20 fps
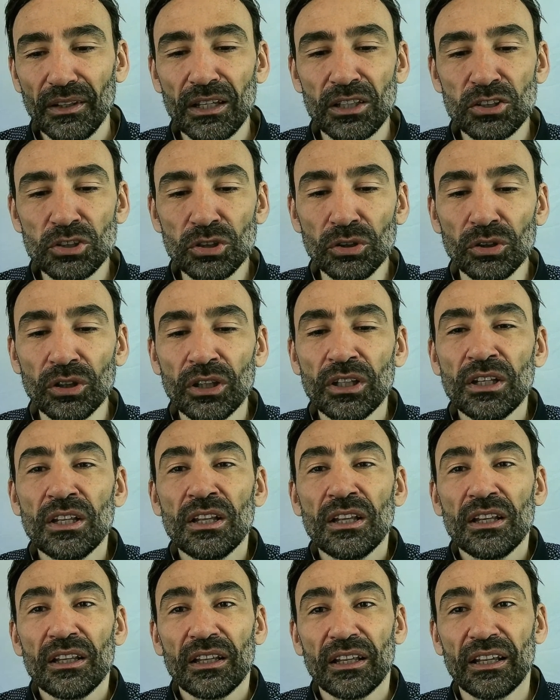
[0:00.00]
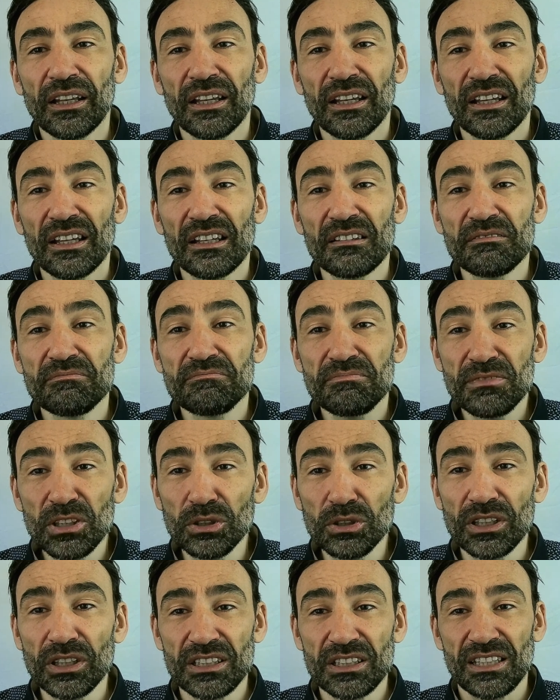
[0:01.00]
So you
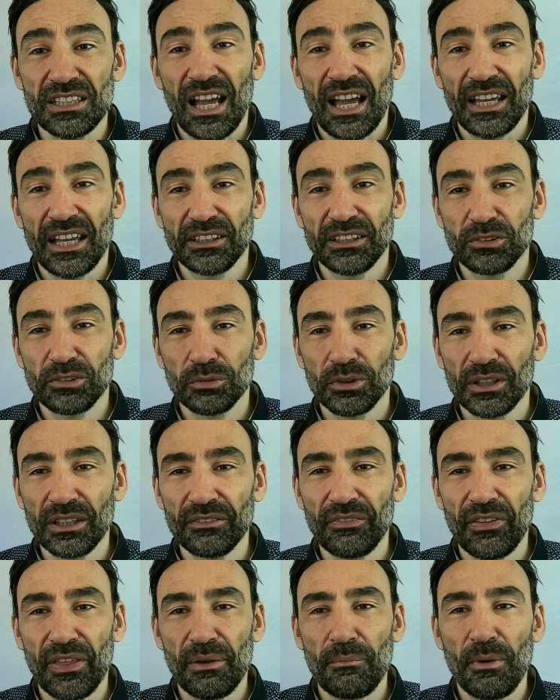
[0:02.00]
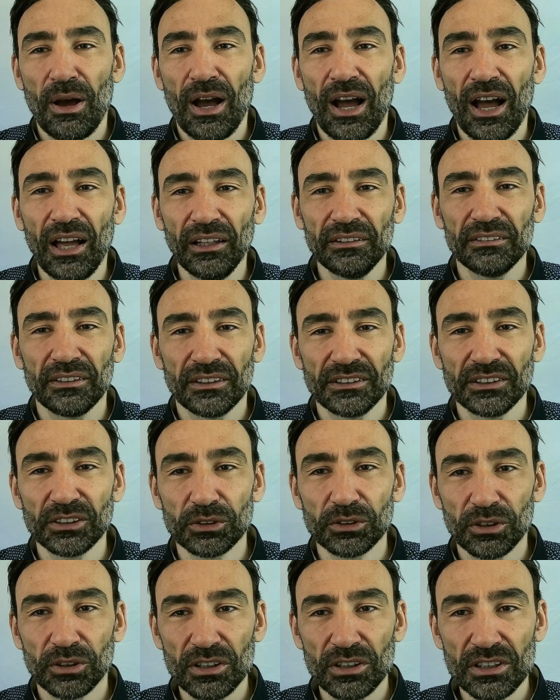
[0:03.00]
decide to give them
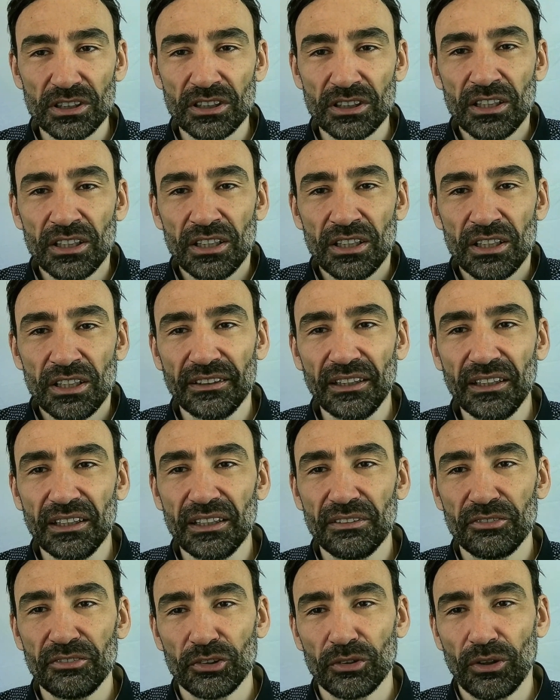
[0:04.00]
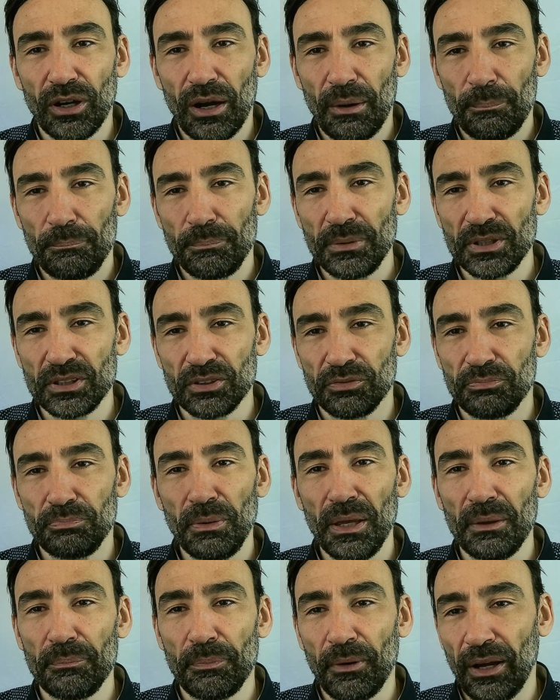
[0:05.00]
€100, and they give you a piece of
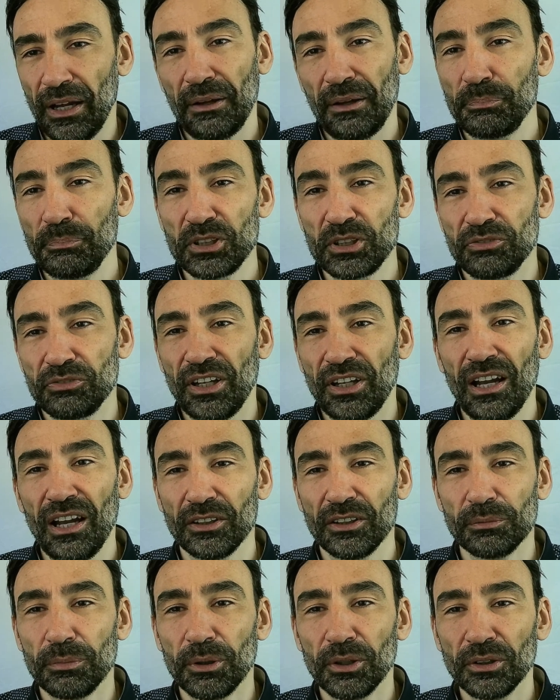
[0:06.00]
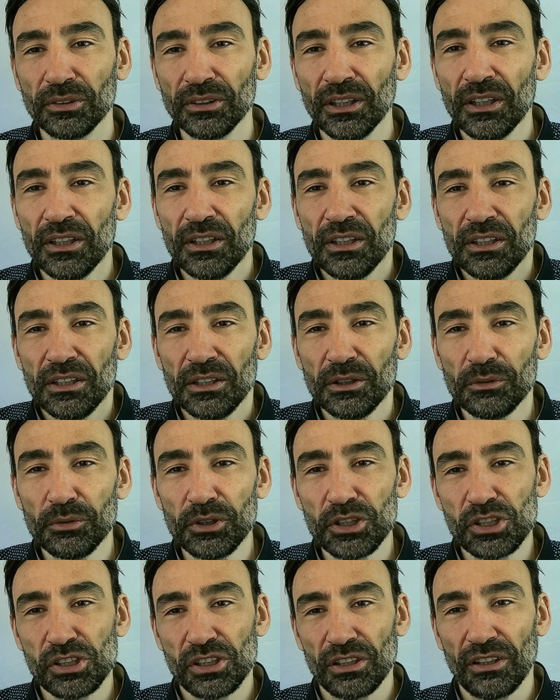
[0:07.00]
paper, a piece of cardboard, in
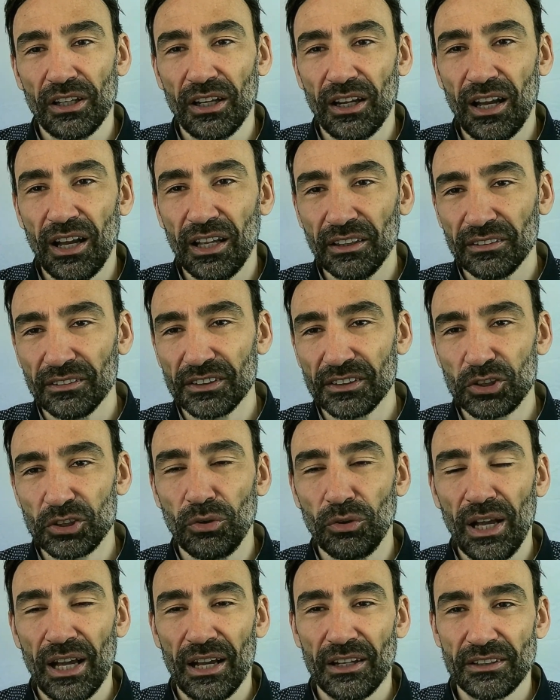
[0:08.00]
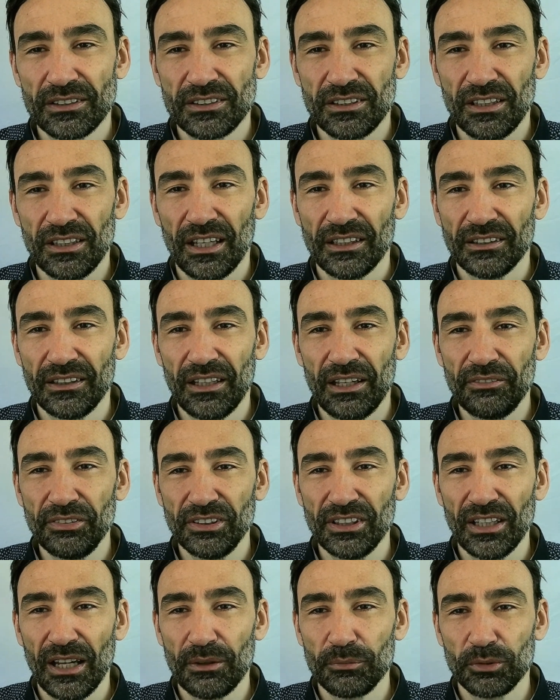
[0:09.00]
which there are 100 squares, and every
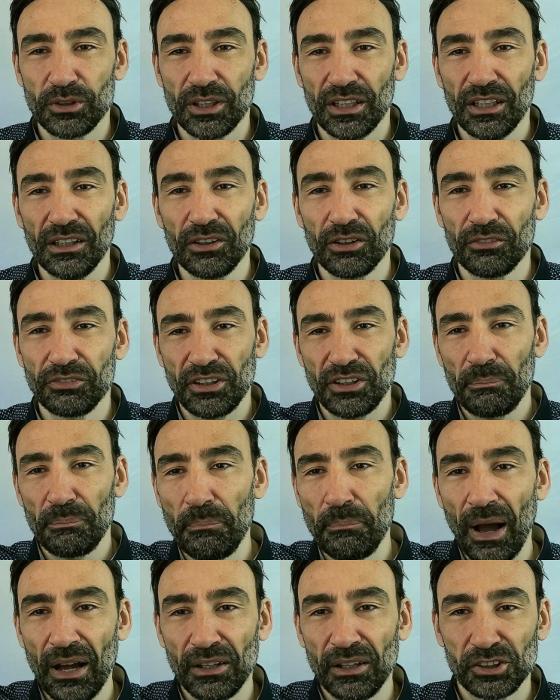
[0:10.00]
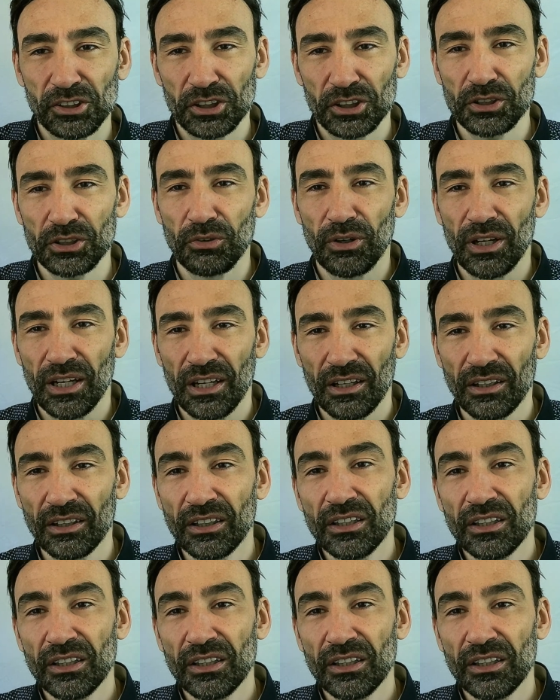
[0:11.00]
time you take a coffee, they punch a square.